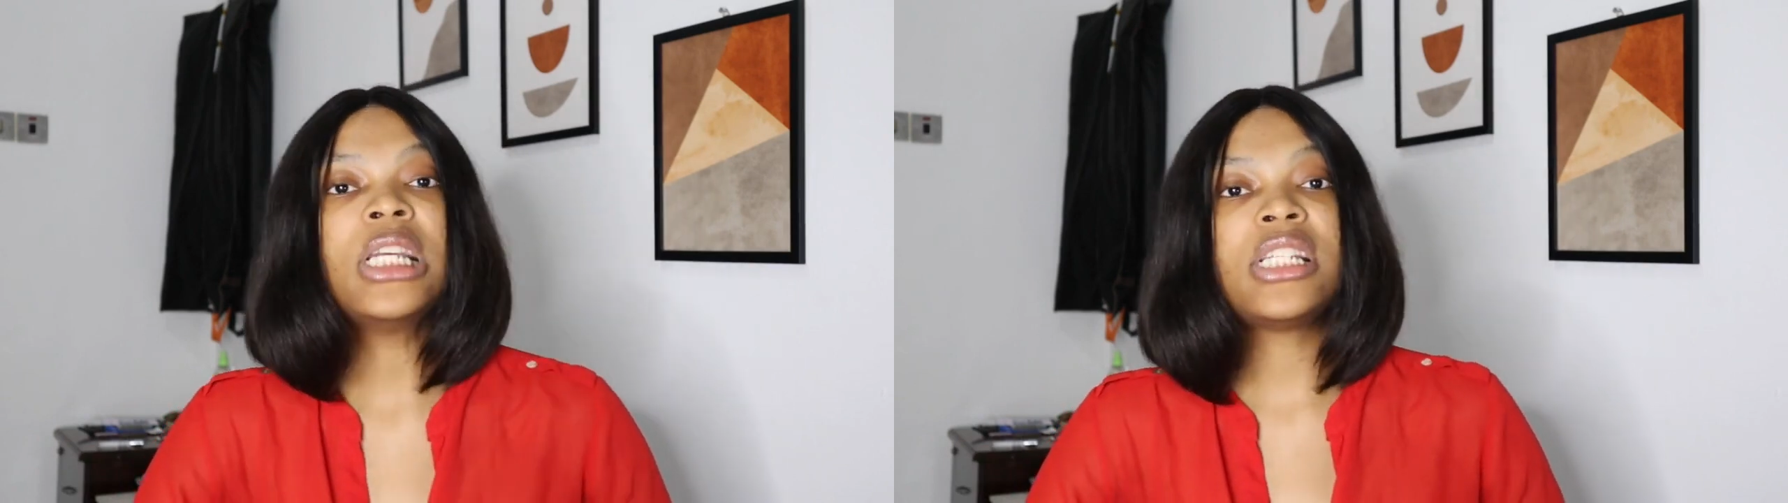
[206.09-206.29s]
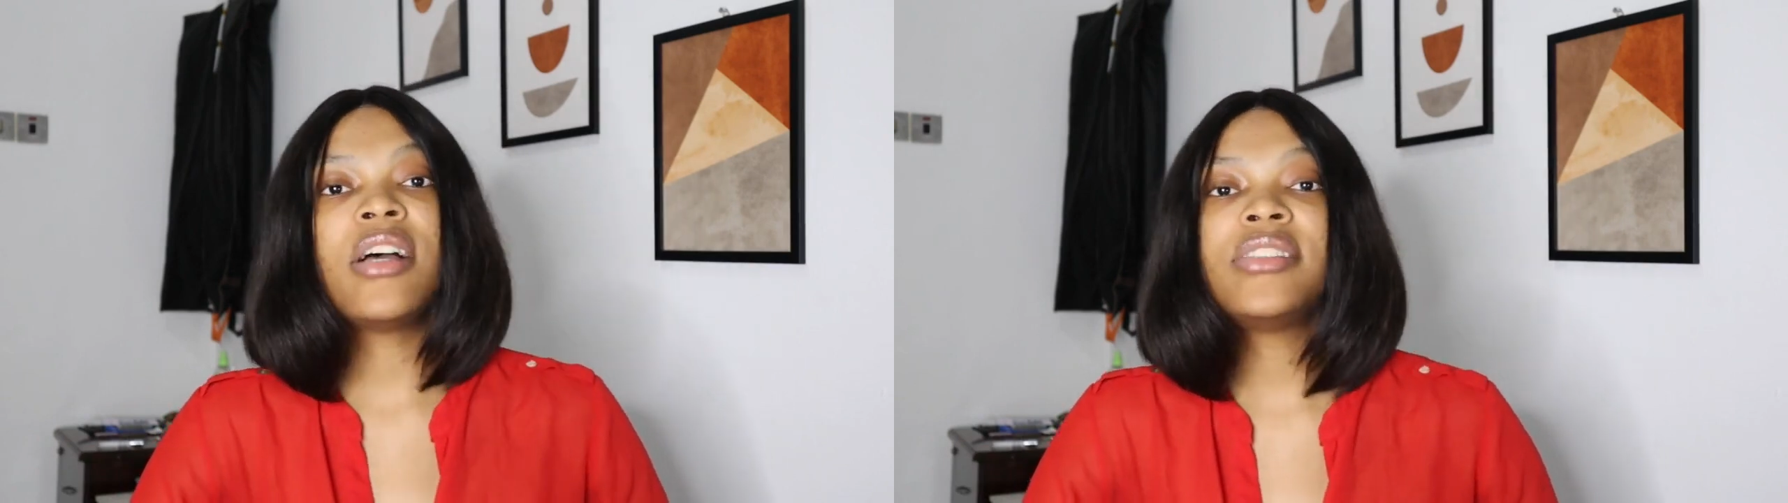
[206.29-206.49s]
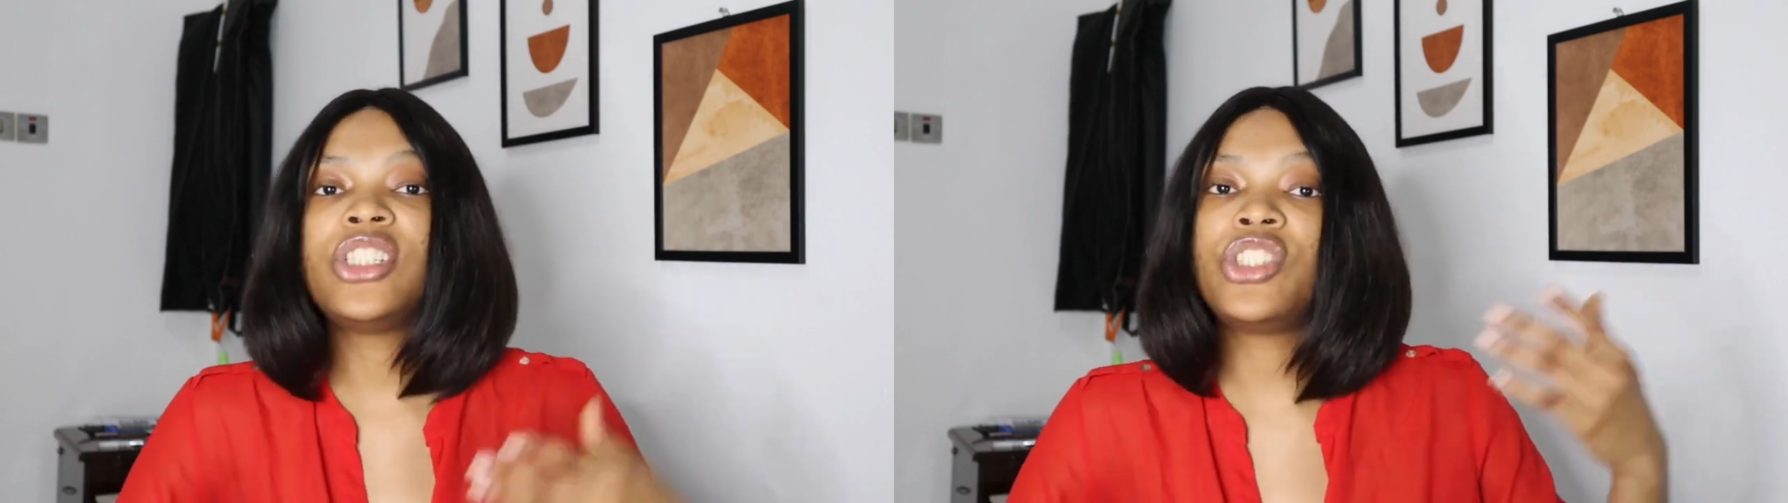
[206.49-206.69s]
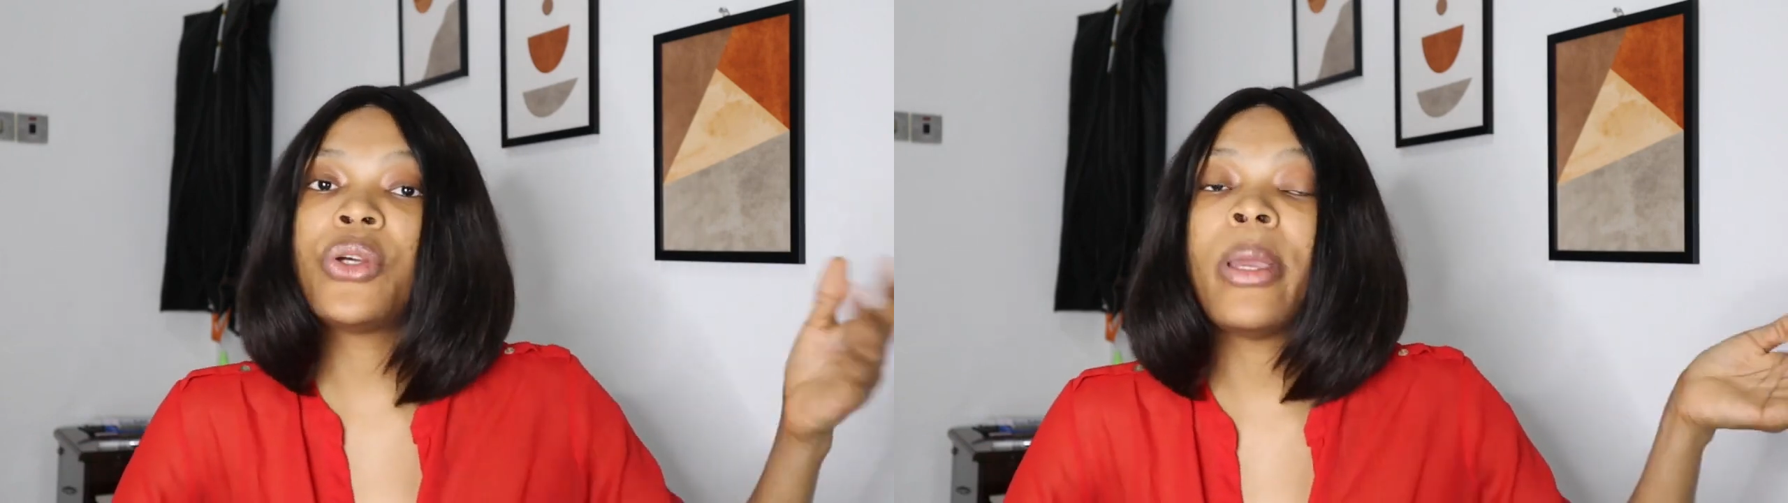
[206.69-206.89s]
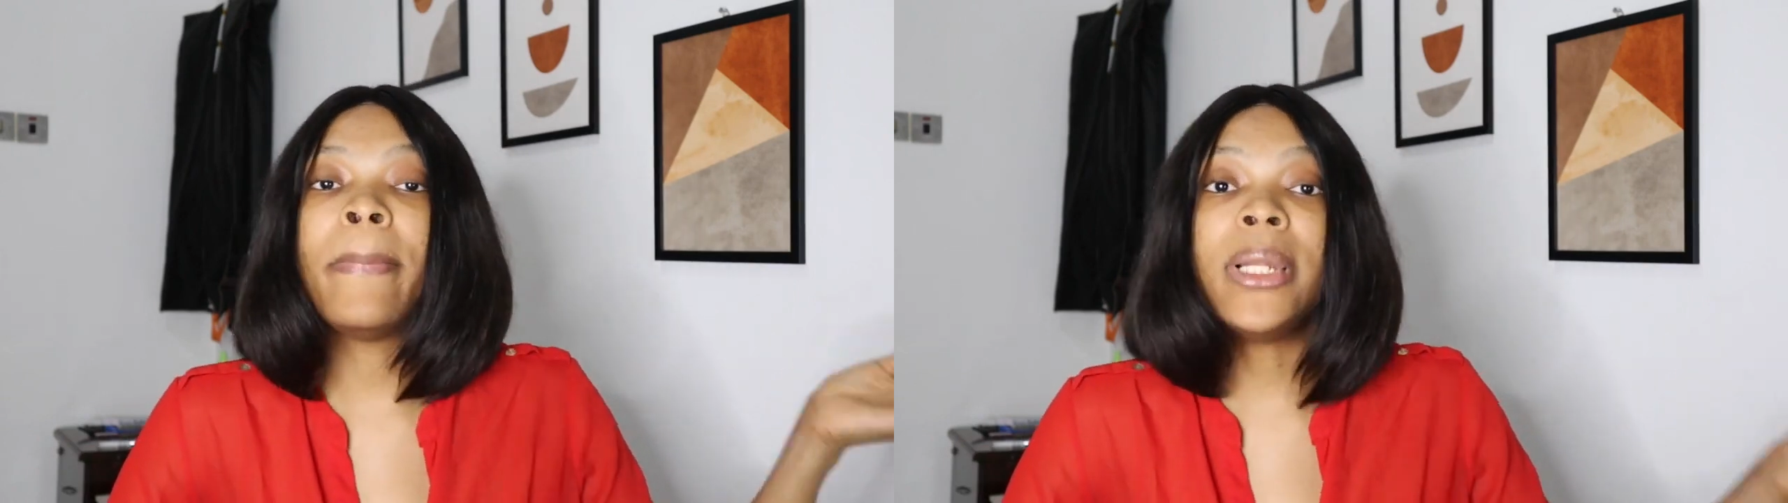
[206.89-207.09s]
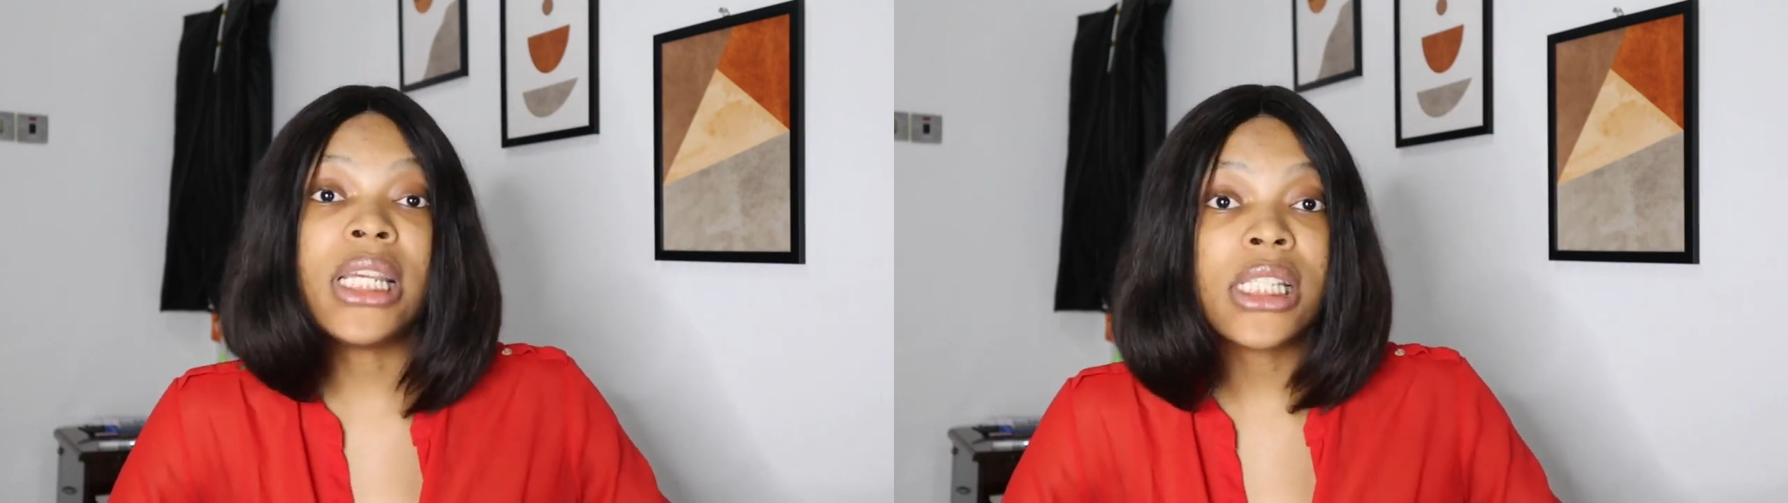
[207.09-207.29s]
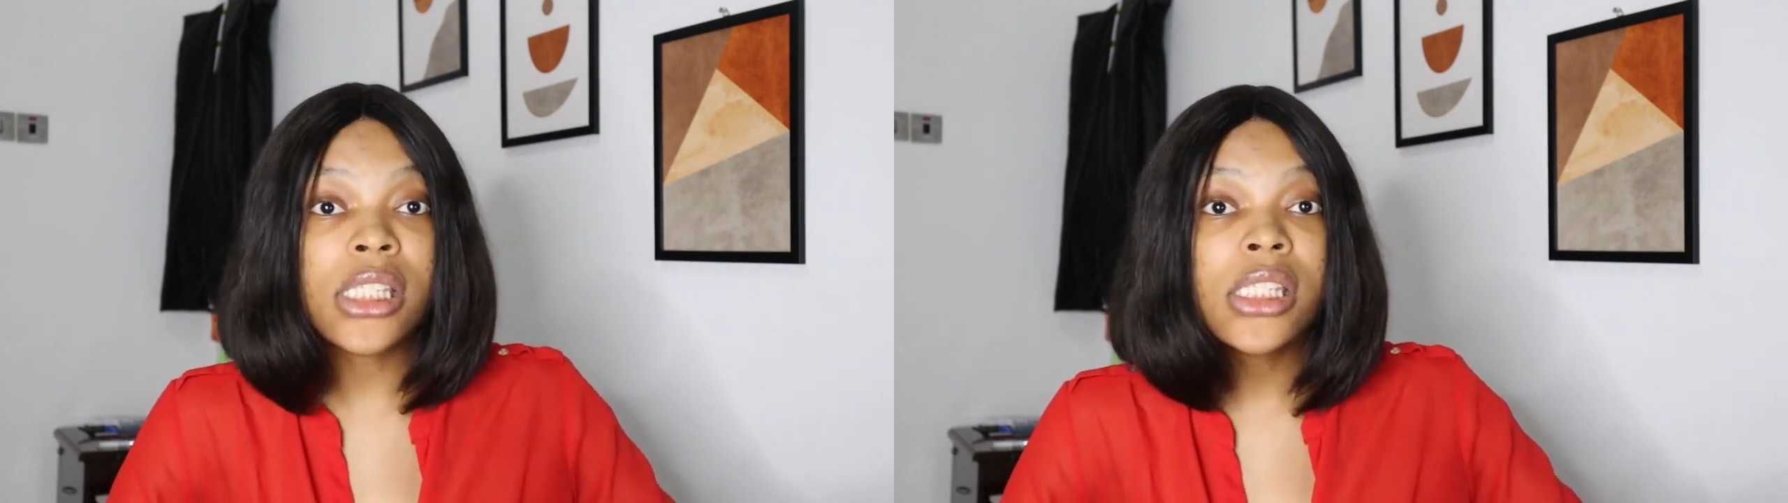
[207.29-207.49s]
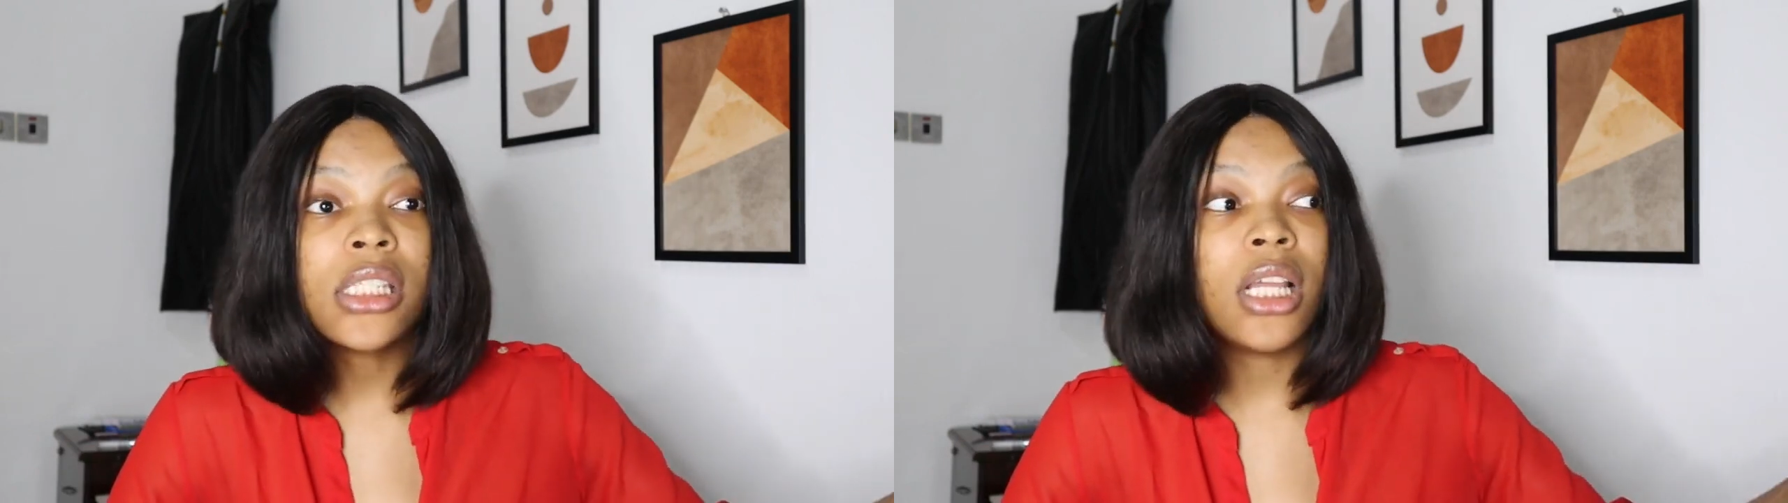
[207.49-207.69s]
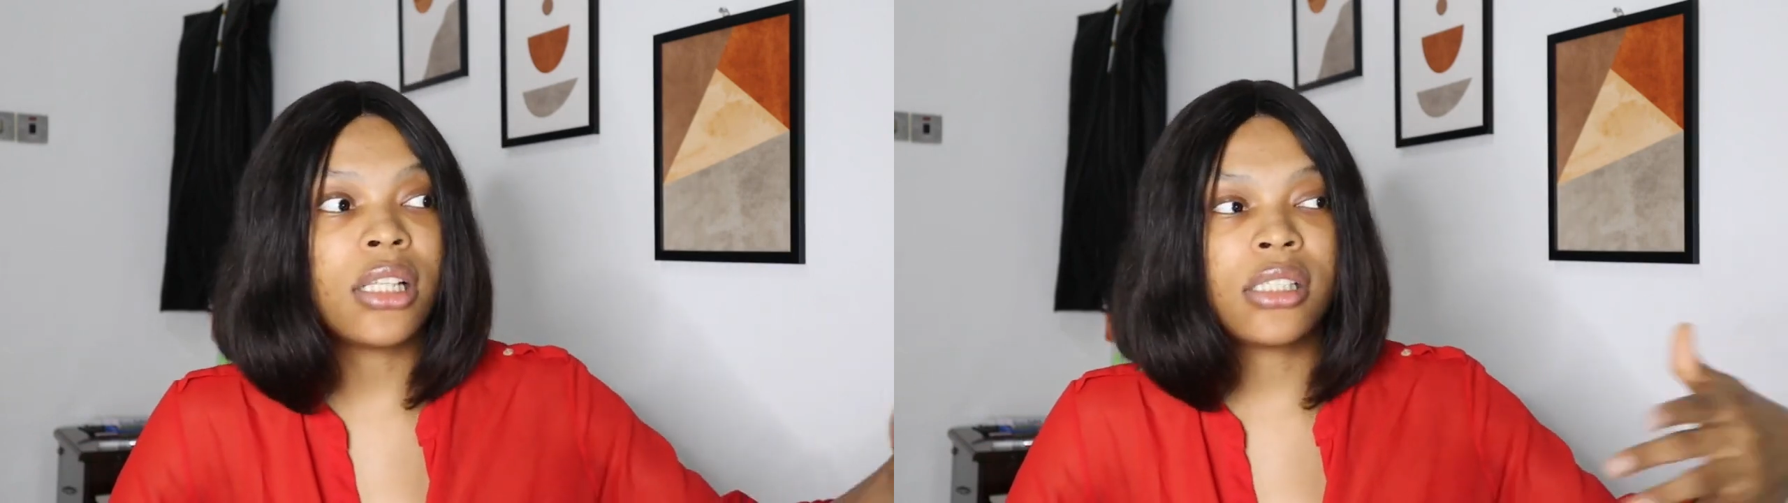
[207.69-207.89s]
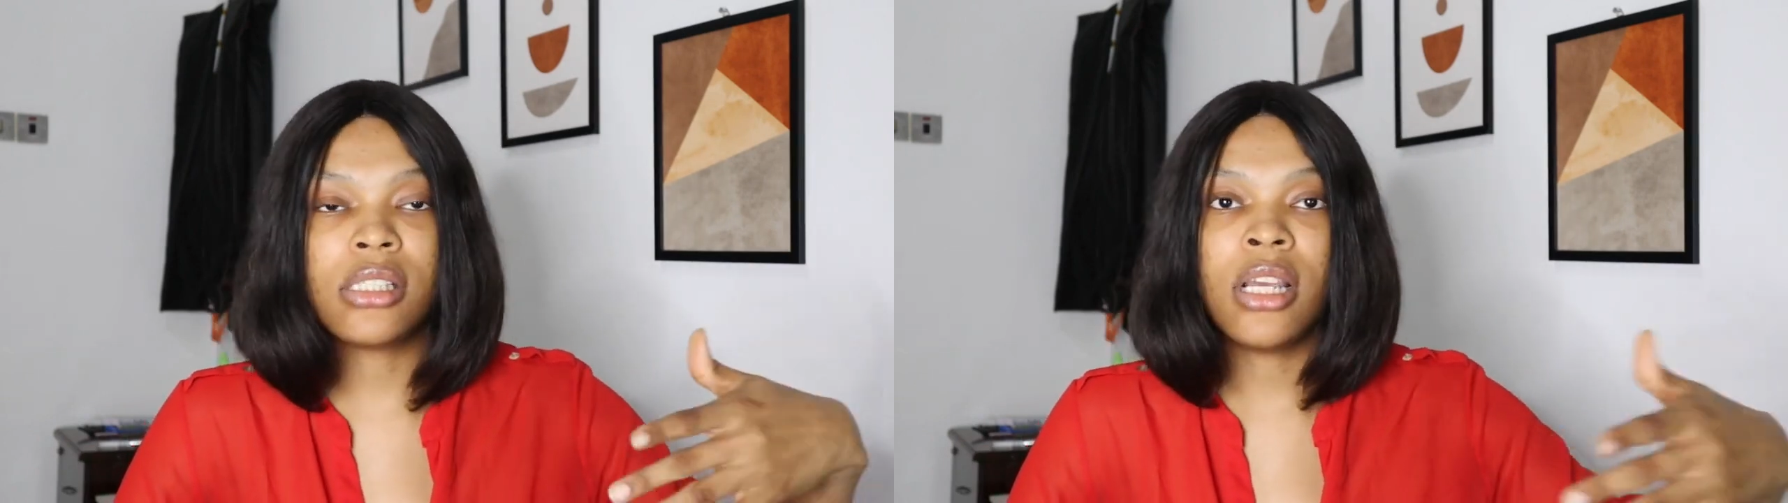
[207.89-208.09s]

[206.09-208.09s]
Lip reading: She now says she saw a plate that